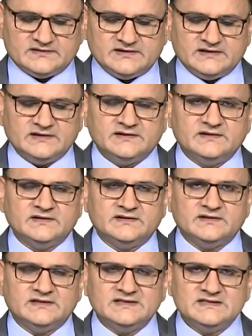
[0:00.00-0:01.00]
and
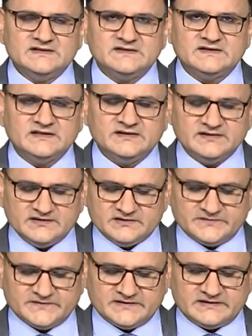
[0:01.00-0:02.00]
their understanding
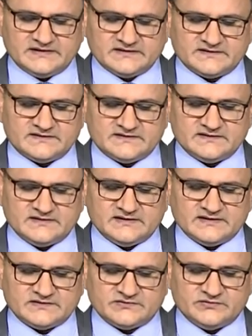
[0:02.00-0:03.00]
of the text
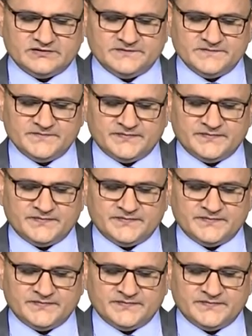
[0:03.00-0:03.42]
actually